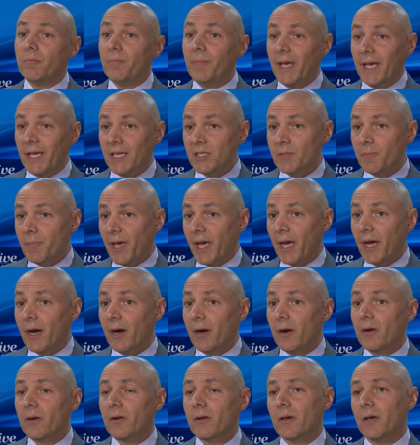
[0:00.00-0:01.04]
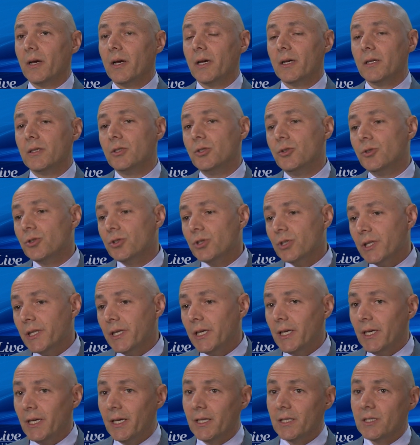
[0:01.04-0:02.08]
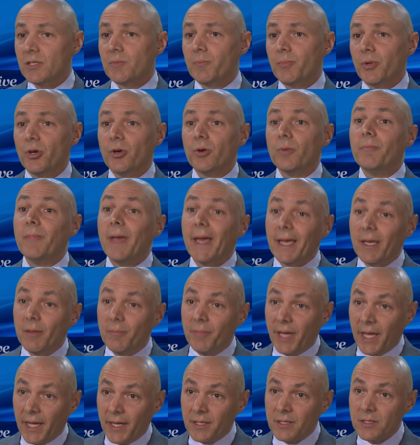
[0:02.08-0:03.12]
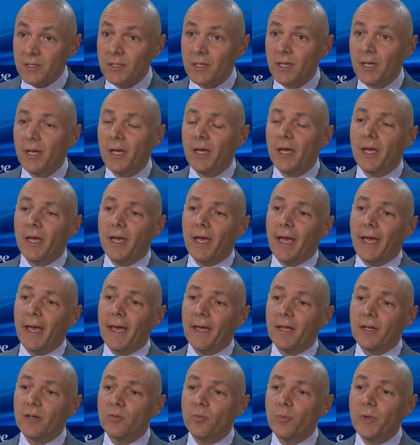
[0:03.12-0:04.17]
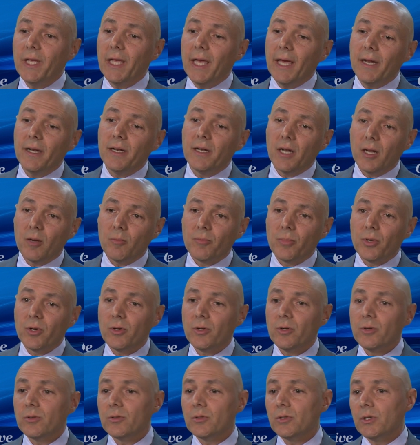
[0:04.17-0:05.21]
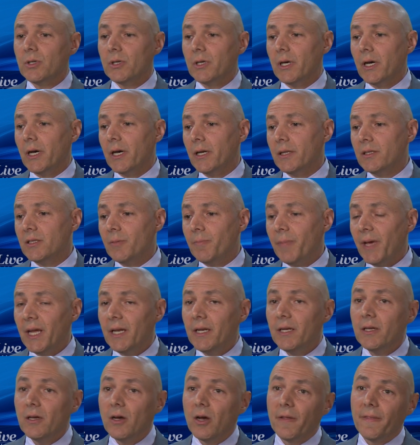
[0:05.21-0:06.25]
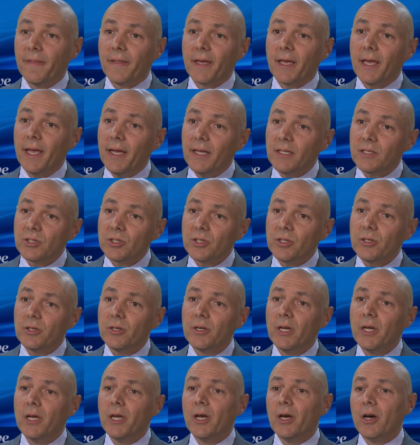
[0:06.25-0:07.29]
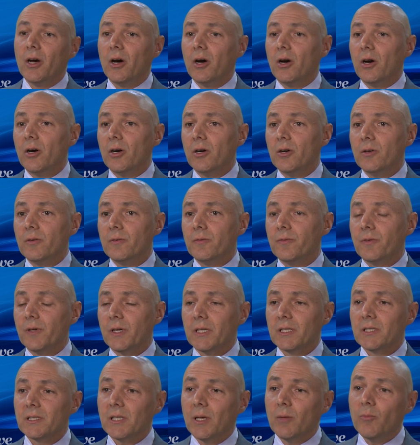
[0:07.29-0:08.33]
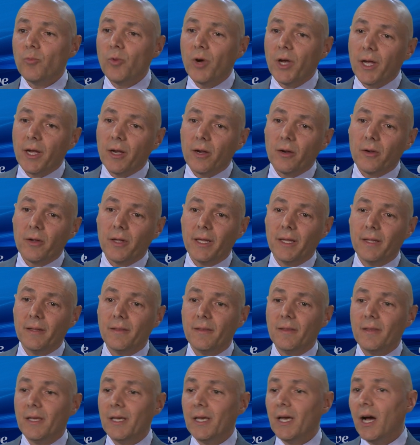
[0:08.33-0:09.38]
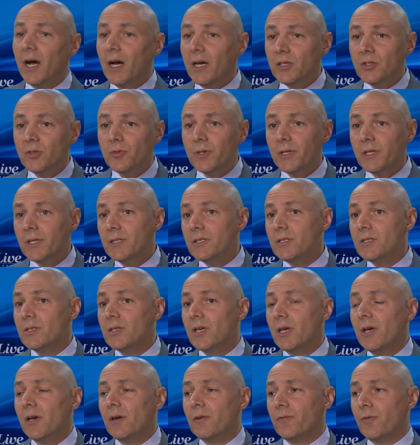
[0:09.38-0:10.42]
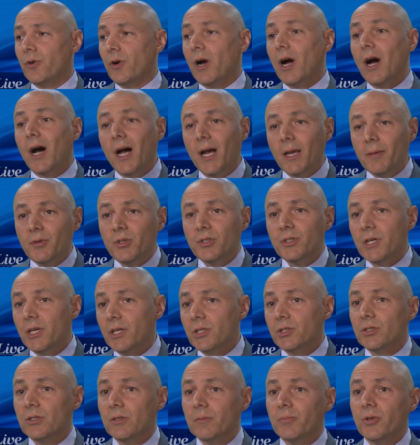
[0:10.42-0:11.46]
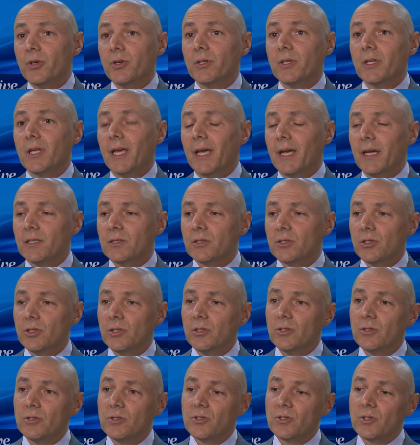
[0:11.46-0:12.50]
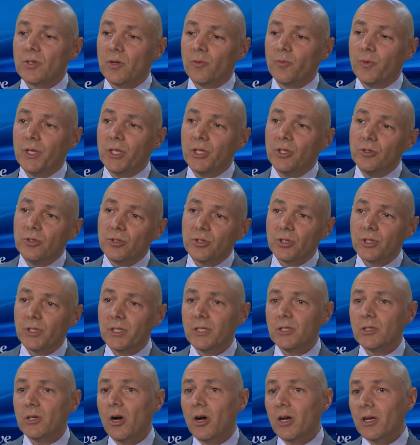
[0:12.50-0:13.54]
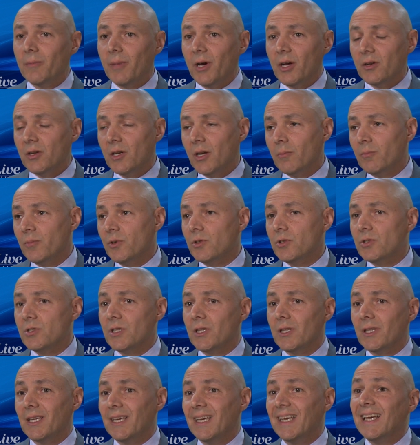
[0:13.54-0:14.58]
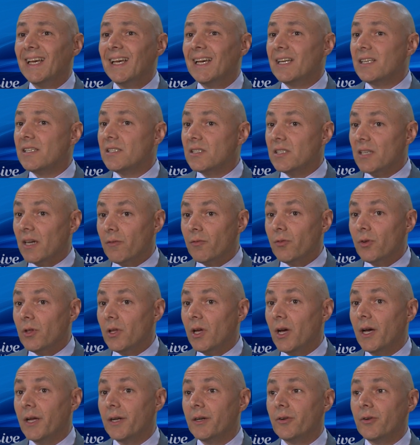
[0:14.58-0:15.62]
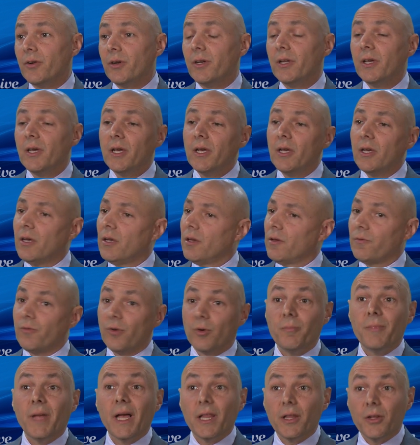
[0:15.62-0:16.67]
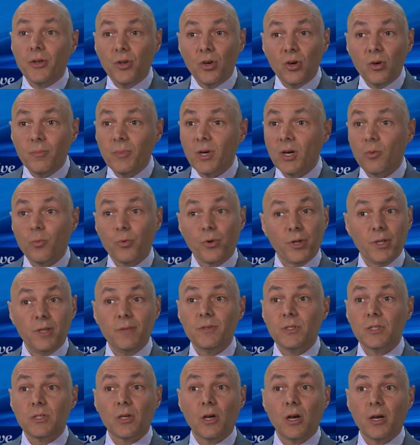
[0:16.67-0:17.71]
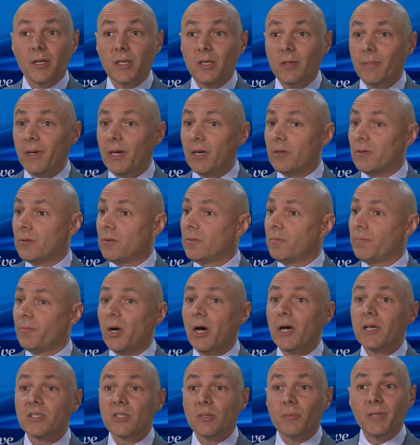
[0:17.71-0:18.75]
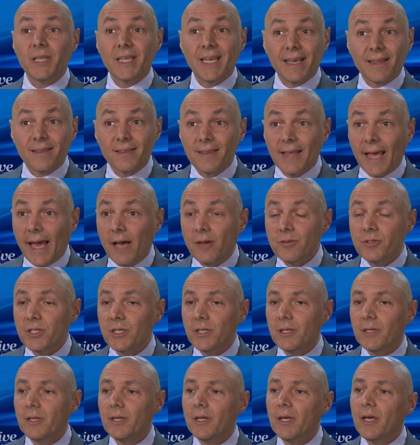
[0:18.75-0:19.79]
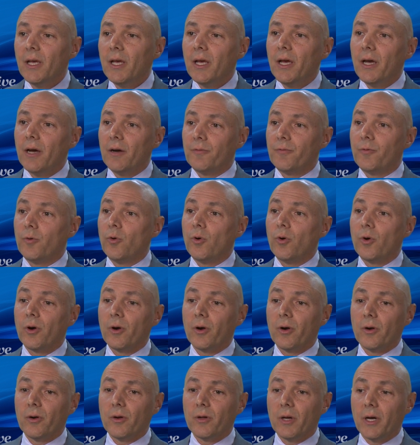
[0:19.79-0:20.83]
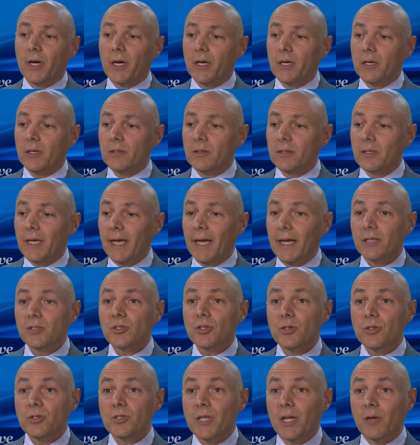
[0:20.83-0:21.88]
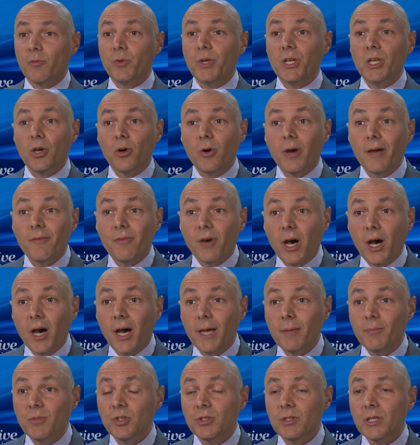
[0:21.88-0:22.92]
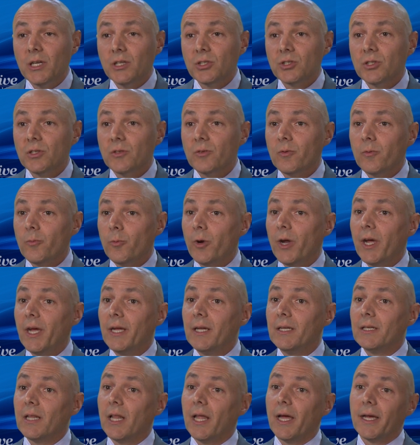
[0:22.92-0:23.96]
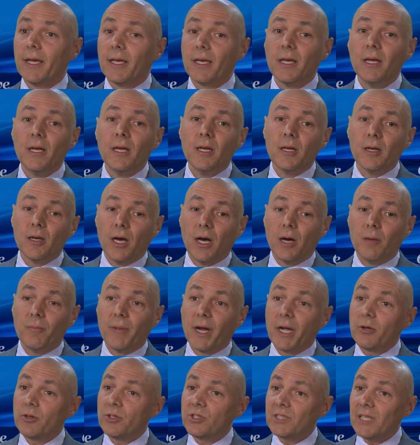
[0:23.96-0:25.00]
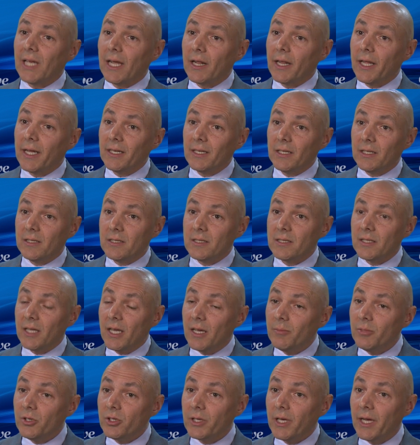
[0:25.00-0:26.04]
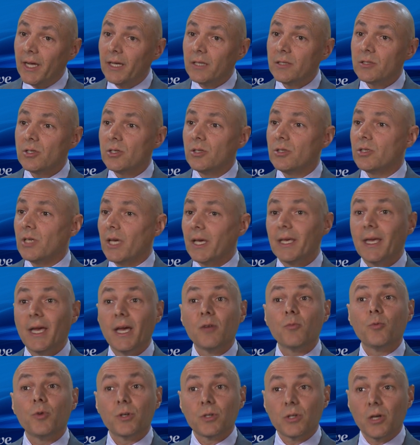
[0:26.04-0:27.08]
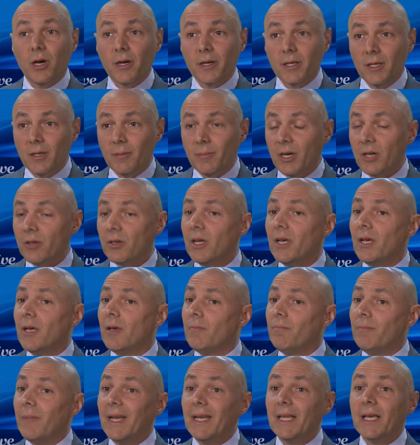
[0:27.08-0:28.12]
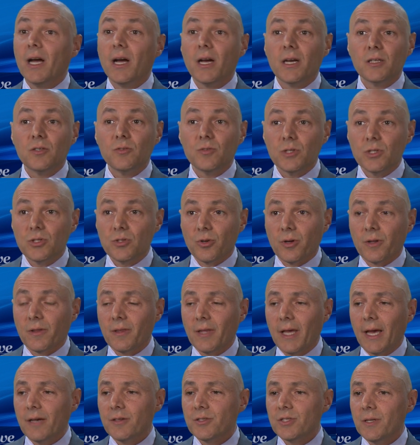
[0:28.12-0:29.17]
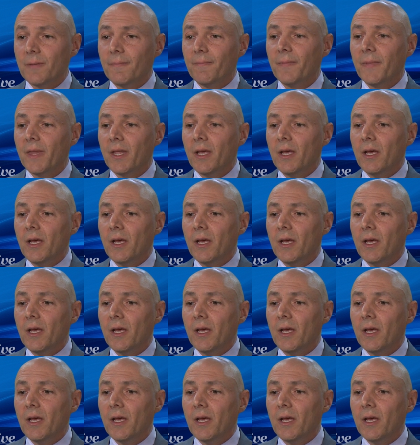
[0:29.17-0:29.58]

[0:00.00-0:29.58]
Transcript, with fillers: base pair. Uh, usually it's per megabase. And we get a number, uh, depending on the cancer, of somewhere in the hundreds. For high mutational burden cancers, we usually talk about numbers in the several hundred. For melanoma, we're even talking about possibly 1,000. For uh, cancers that we know have a high mutational rate, like uh, microsatellite unstable cancers, again, we're talking about many hundreds or 1,000.